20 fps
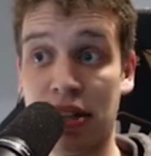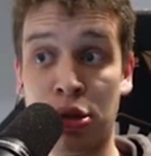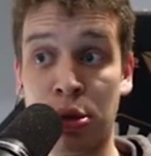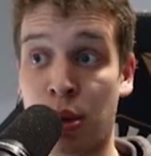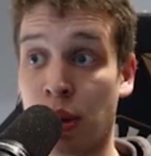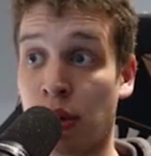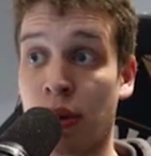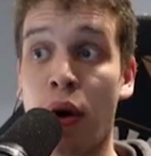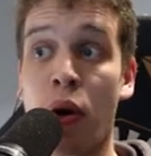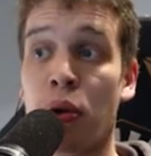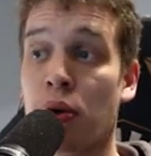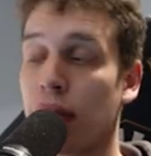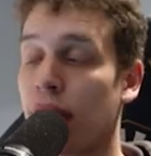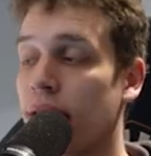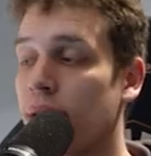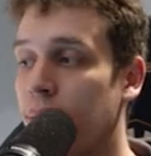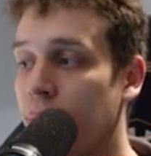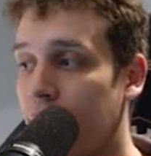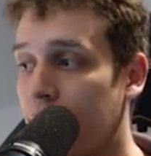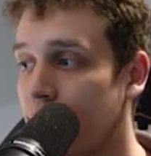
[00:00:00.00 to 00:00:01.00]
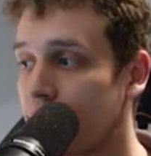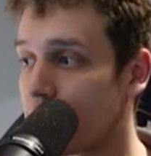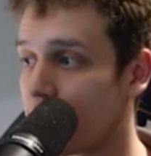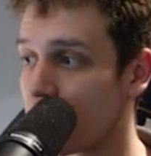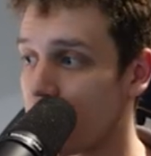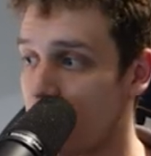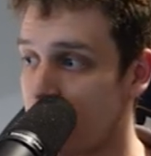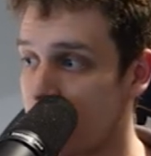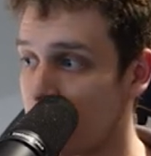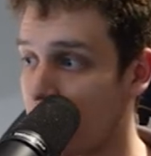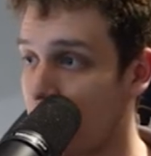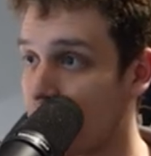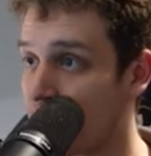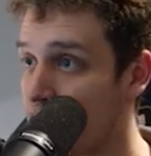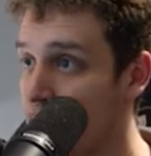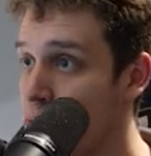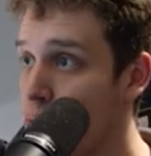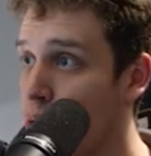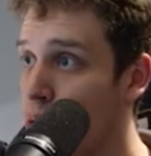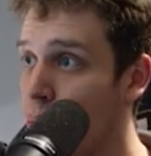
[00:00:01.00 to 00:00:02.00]
you to low Grand Masters. Like, it's a
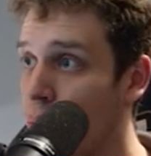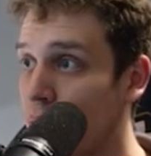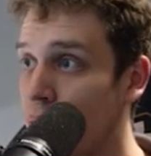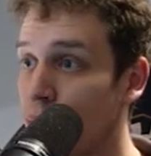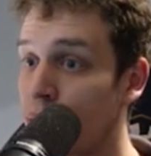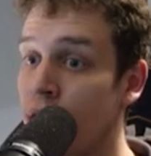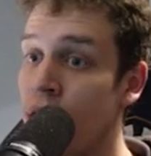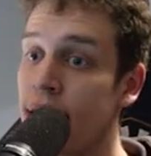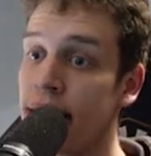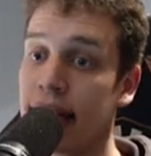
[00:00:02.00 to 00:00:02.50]
simple build.